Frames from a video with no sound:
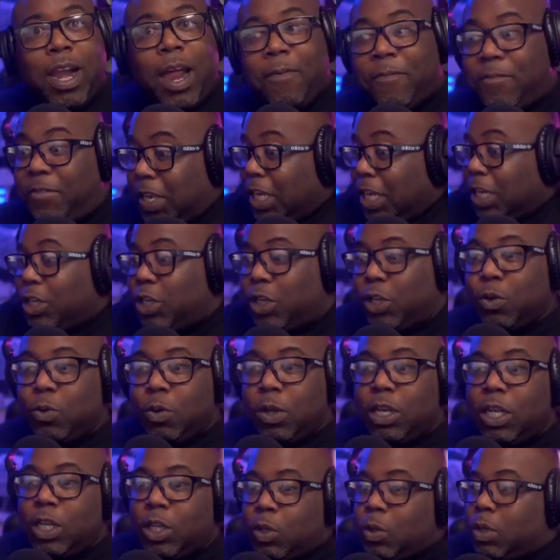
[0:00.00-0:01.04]
I feed you.
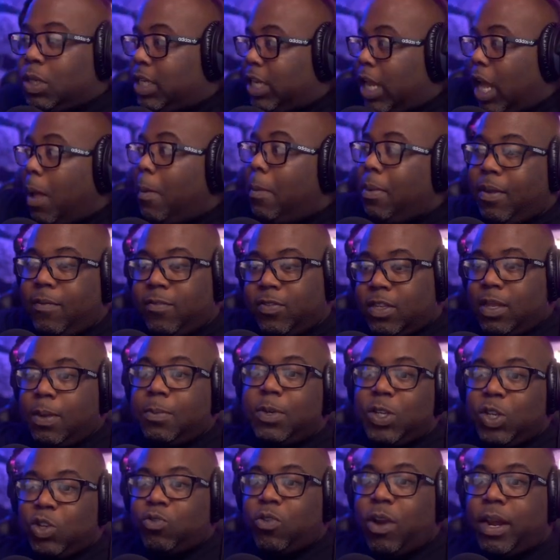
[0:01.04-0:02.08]
At least you can tell me if
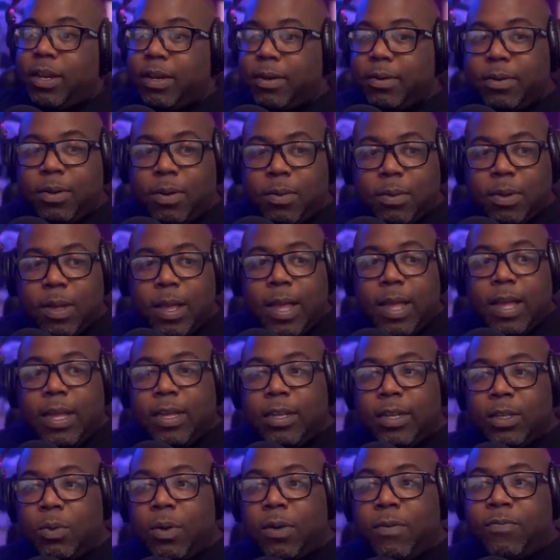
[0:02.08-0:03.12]
someone's trying to, you know,
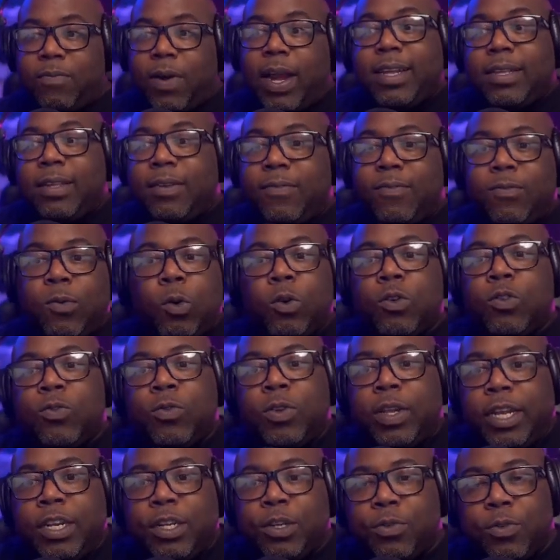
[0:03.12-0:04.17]
do a violent,
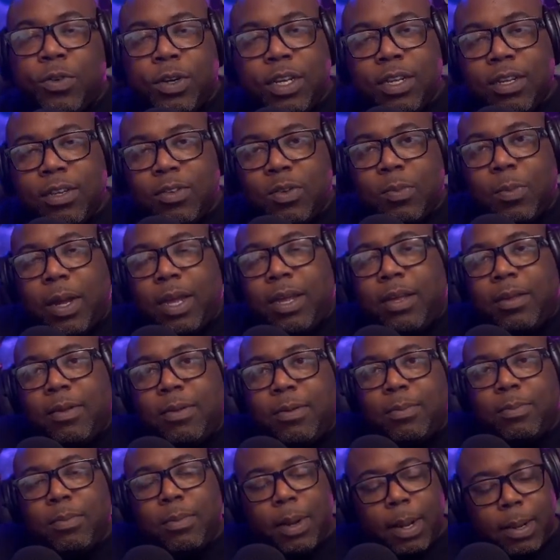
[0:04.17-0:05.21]
forceful entry to my
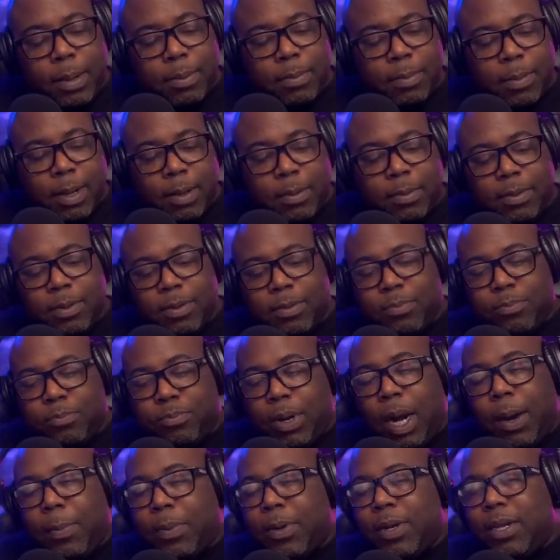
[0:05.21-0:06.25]
my my
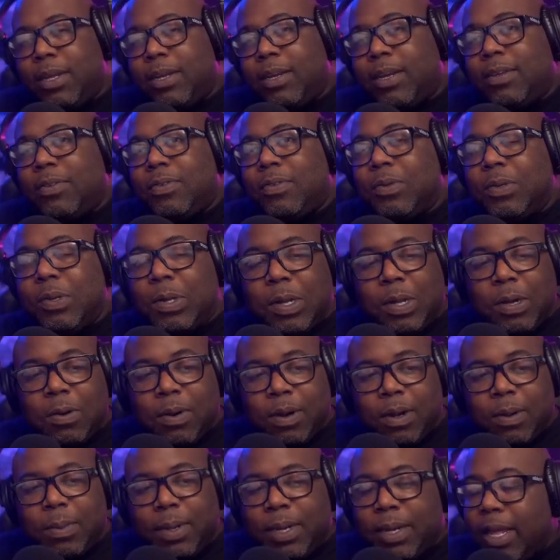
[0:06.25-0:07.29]
property, guys.
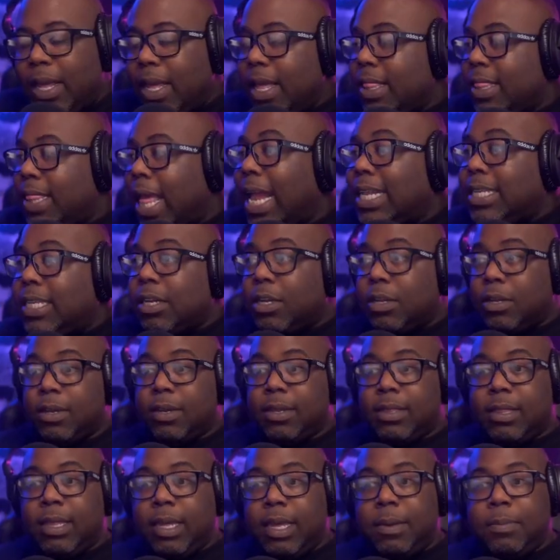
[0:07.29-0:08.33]
Right? I mean, that's a good
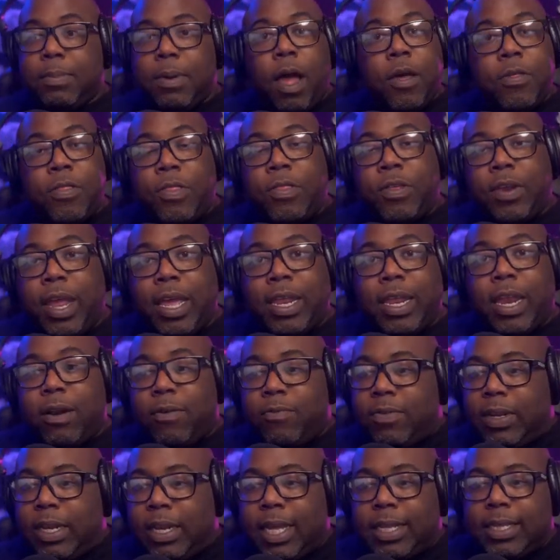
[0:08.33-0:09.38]
thing. But other than that, I
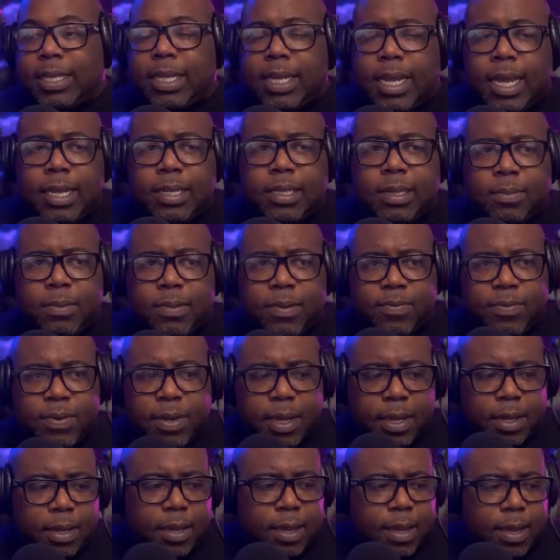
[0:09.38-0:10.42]
don't really like the concept of
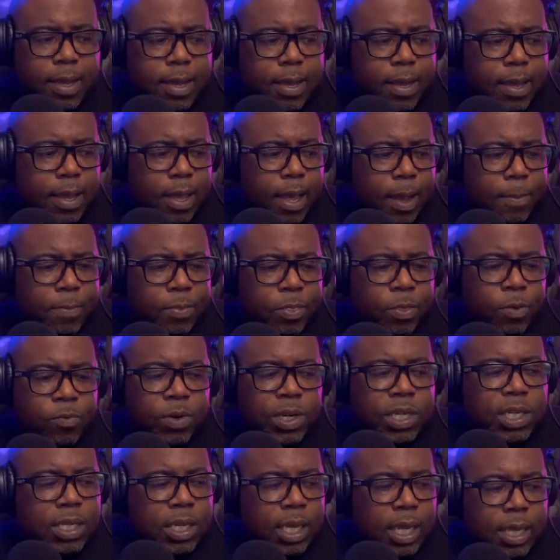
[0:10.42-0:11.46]
like um,
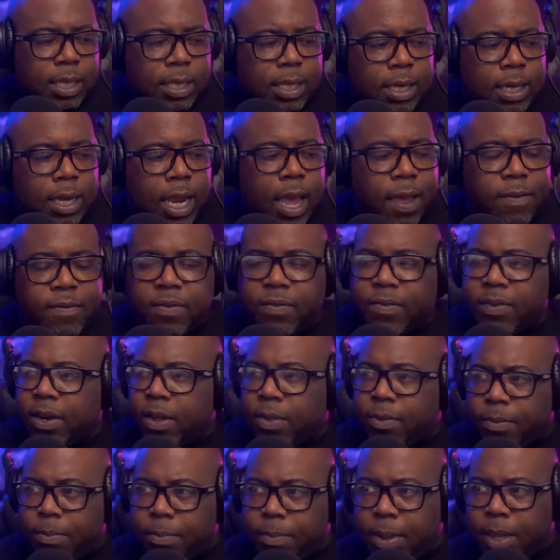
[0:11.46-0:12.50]
risking the life of
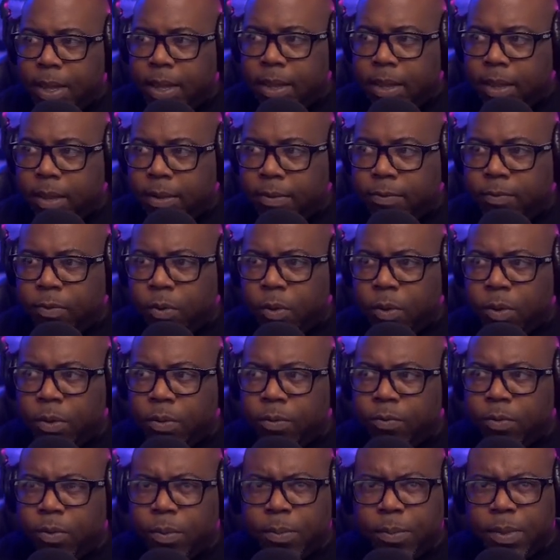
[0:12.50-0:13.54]
another being for
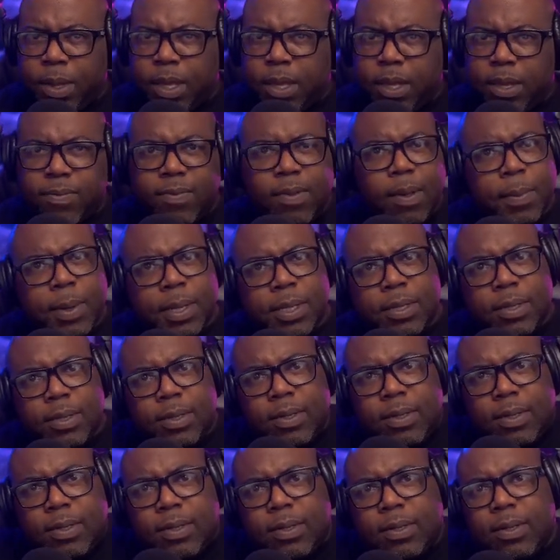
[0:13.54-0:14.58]
for me. If that makes any
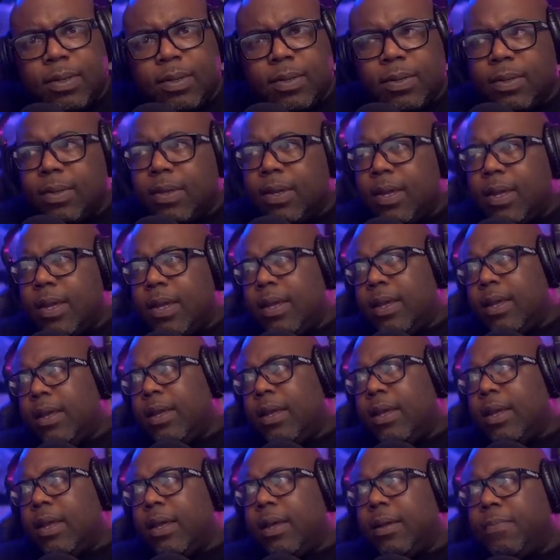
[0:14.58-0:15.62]
sense, guys.
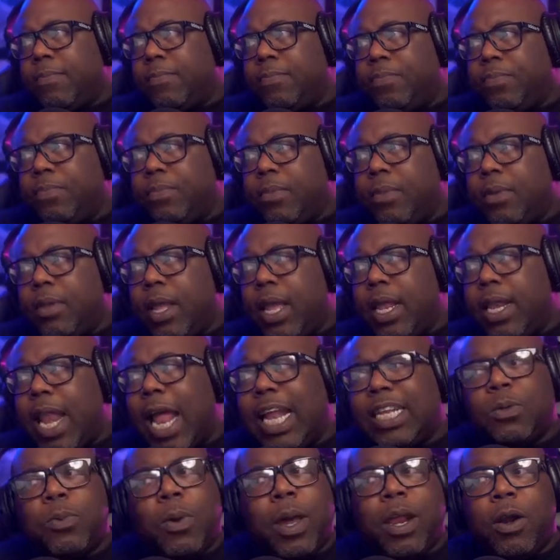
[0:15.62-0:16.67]
Um, and
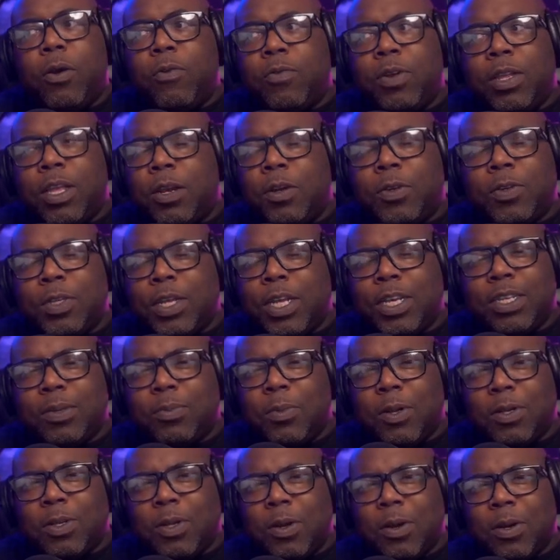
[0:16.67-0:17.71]
that's why I don't really understand
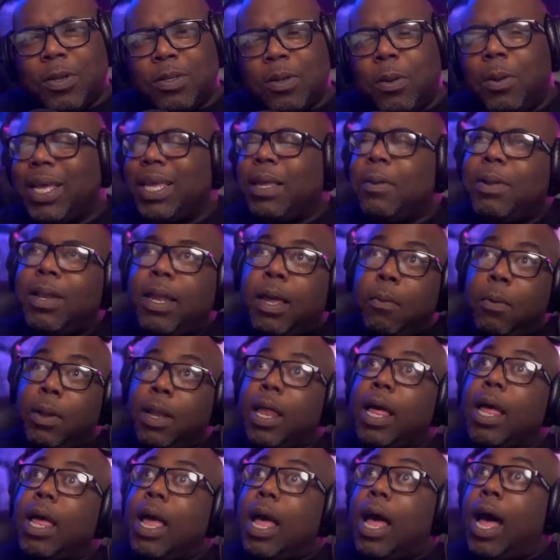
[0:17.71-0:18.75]
small dogs. Like, well,
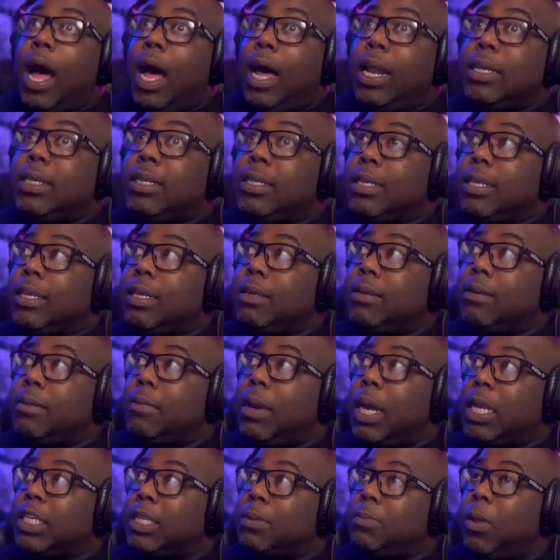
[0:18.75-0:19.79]
well, honestly,
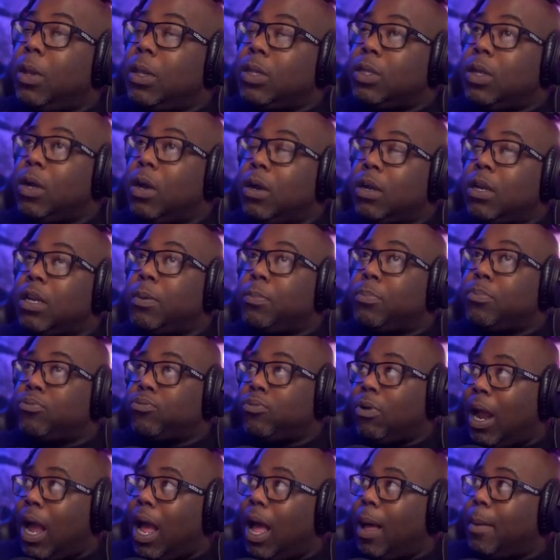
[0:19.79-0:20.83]
a small dog could
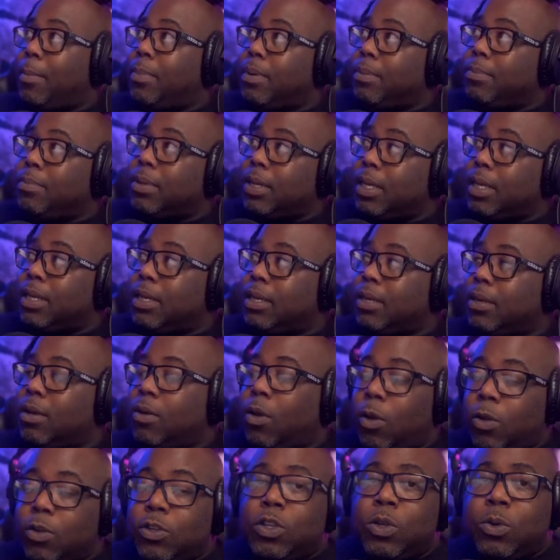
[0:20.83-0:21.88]
probably
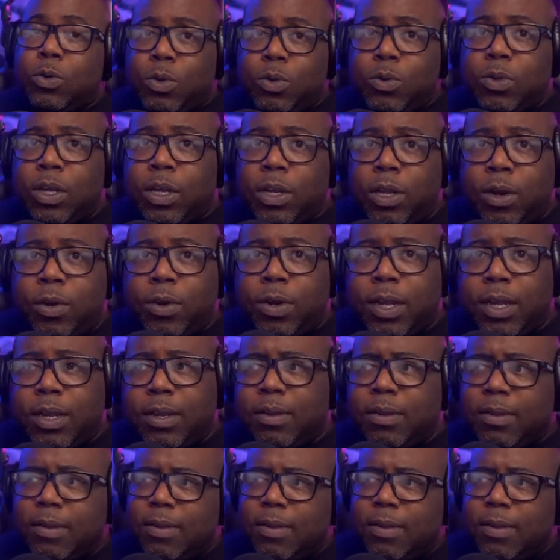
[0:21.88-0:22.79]
also do the alerting.